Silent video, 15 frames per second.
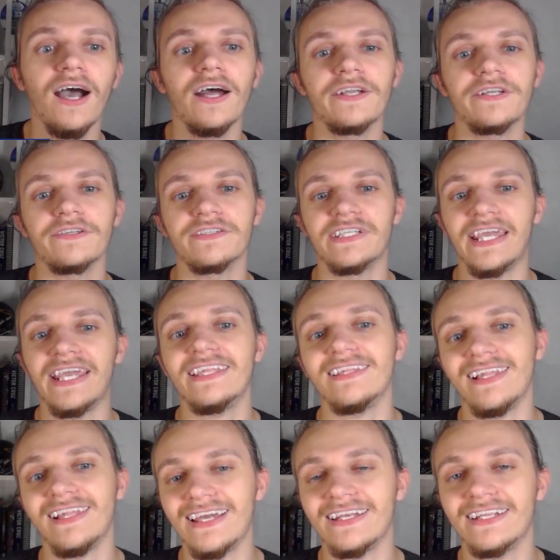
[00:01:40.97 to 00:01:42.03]
under Dan
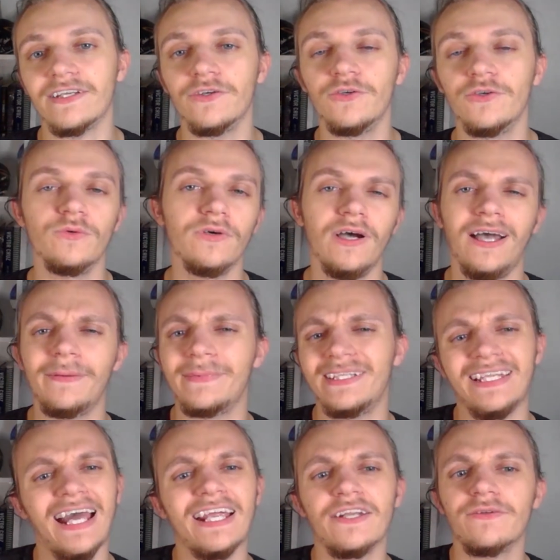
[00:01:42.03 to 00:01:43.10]
Lanning, who, I mean,
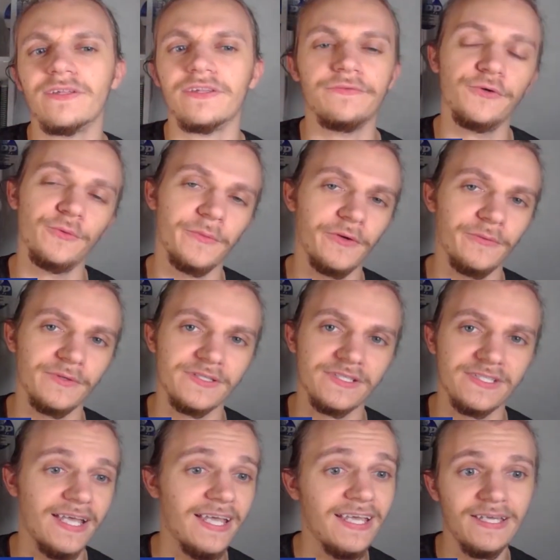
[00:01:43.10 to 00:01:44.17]
I know that the rumor was,
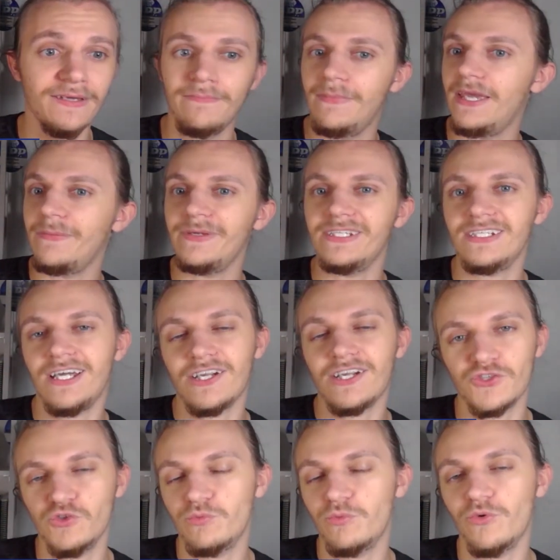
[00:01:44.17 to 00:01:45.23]
hey, maybe
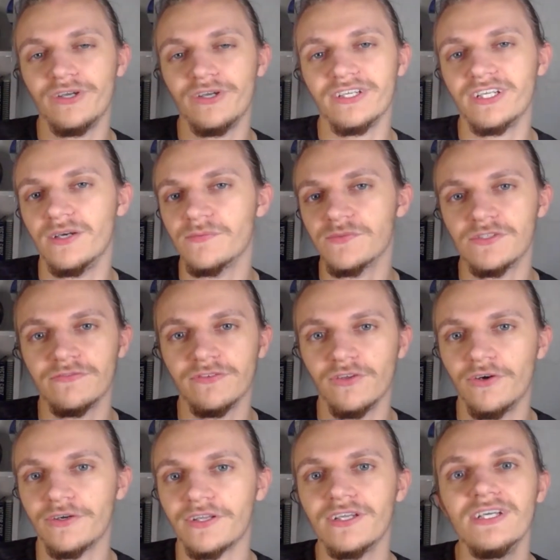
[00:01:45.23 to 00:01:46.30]
Tosh Lupoi comes to
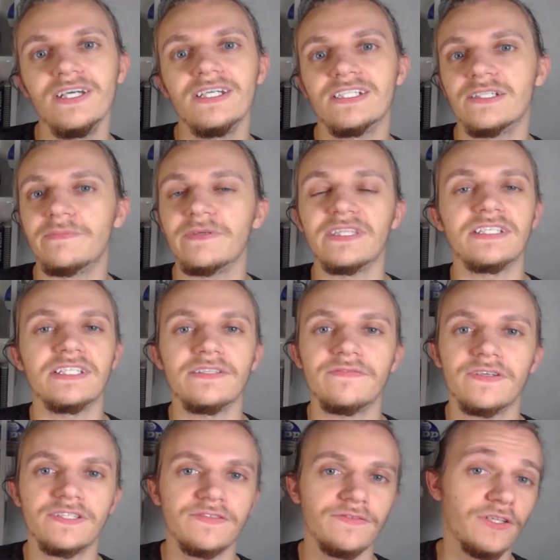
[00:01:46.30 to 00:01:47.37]
Florida to be
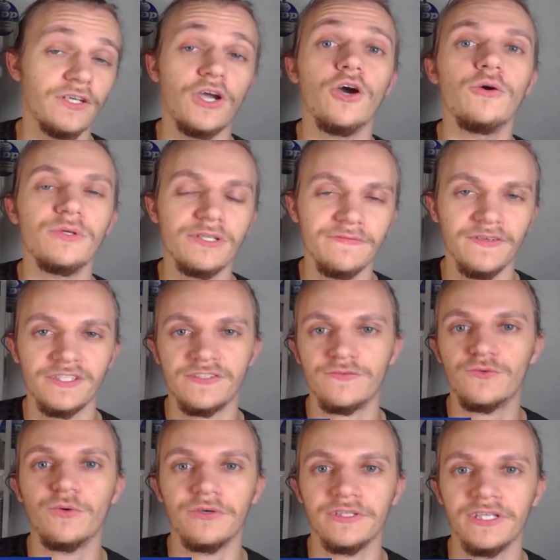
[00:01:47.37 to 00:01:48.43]
the co-defensive
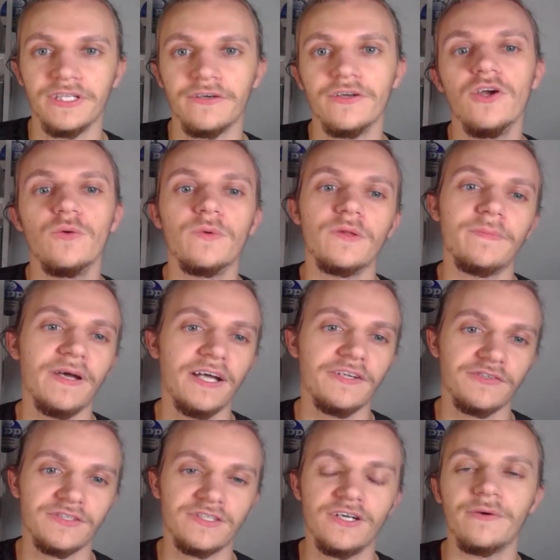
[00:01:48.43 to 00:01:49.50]
coordinator with
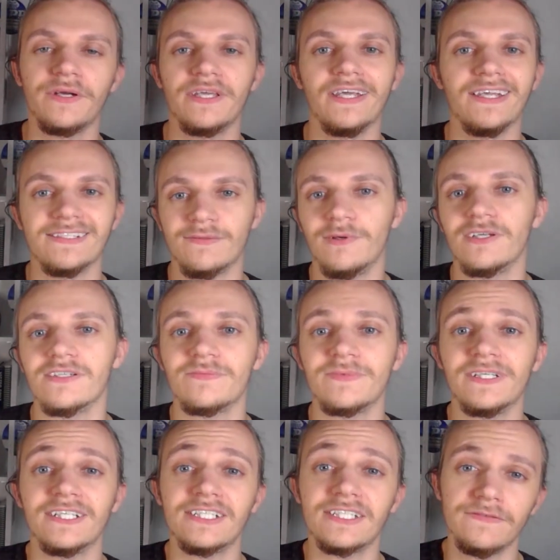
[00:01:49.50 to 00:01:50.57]
Patrick Toney, as well as
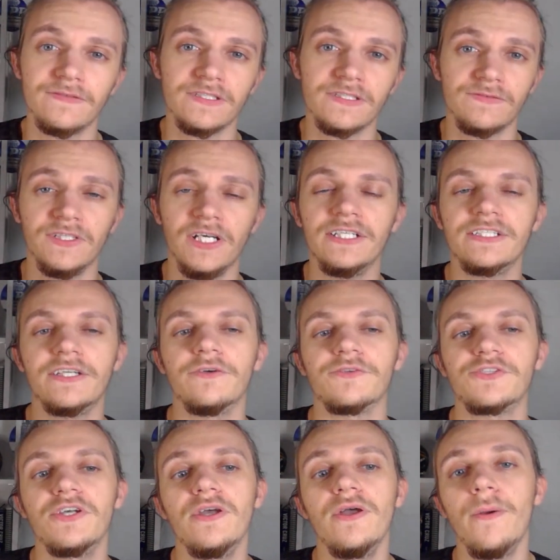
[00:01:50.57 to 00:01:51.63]
being a defensive line
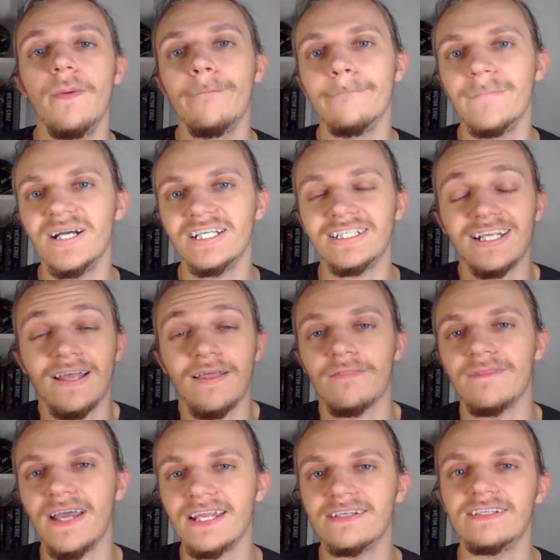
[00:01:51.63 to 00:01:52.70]
coach, but
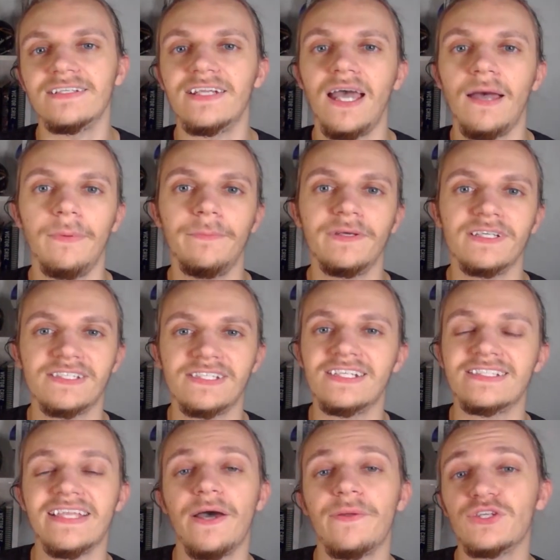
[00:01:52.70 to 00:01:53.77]
that didn't happen because he
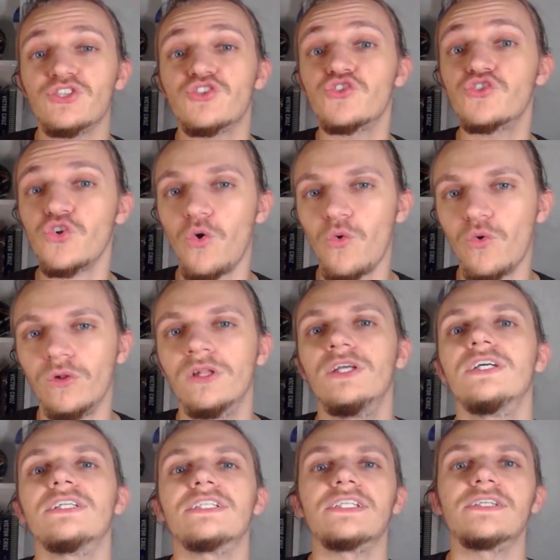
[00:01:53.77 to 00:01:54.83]
is now the sole
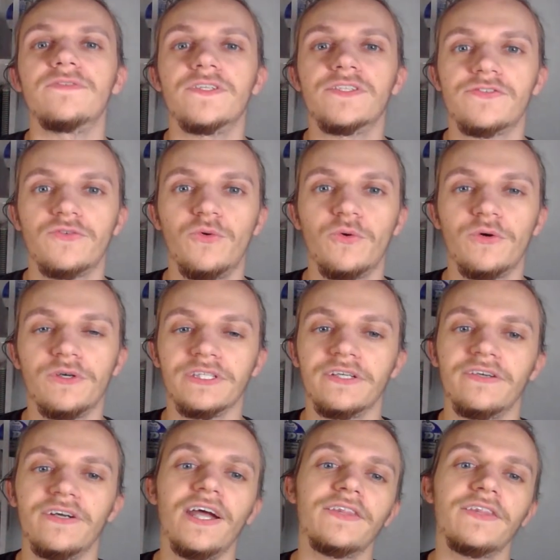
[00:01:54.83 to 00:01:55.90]
defensive
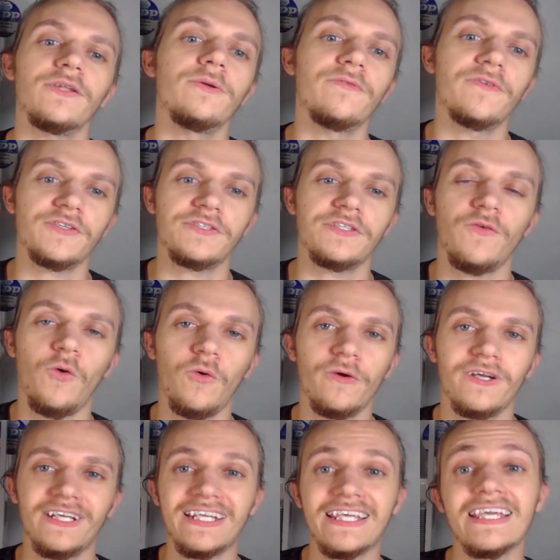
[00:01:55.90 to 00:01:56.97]
coordinator at the University of
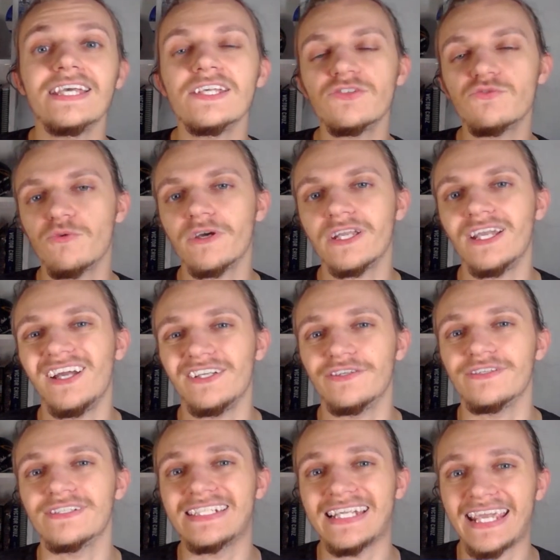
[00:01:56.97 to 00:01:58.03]
Oregon. He is working
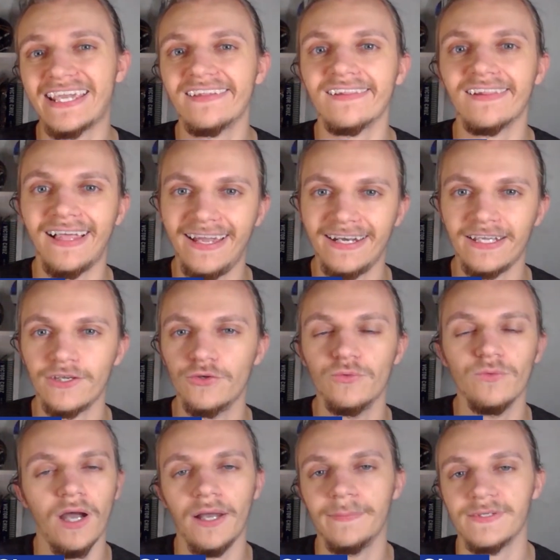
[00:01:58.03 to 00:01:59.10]
under Dan Lanning,
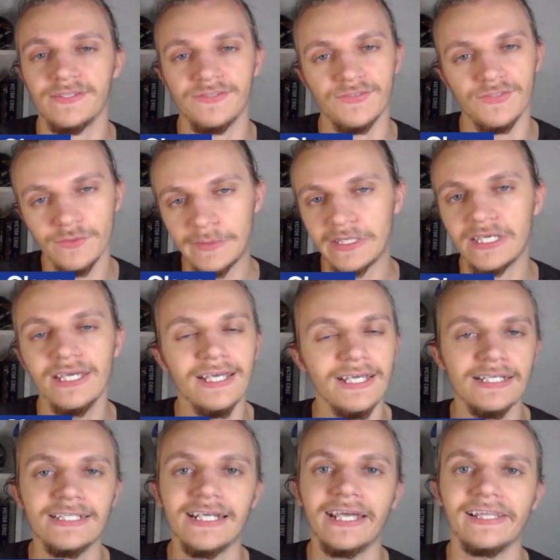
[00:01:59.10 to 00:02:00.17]
who I'm assuming
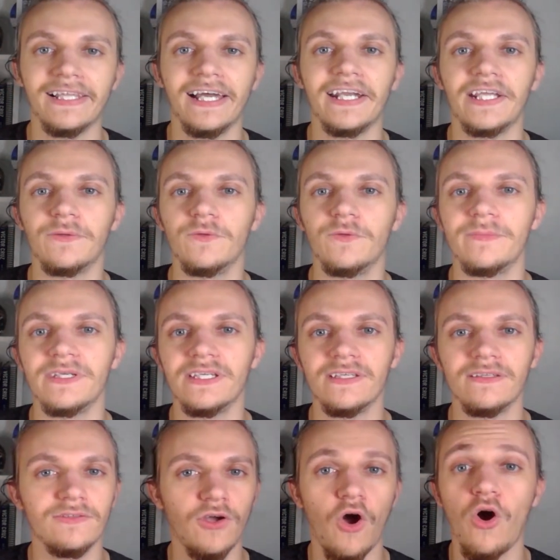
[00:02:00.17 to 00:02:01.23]
Dan Lanning will
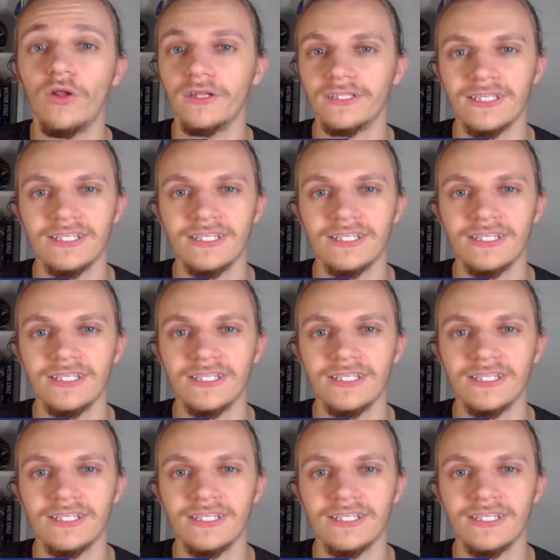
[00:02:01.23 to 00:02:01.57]
be calling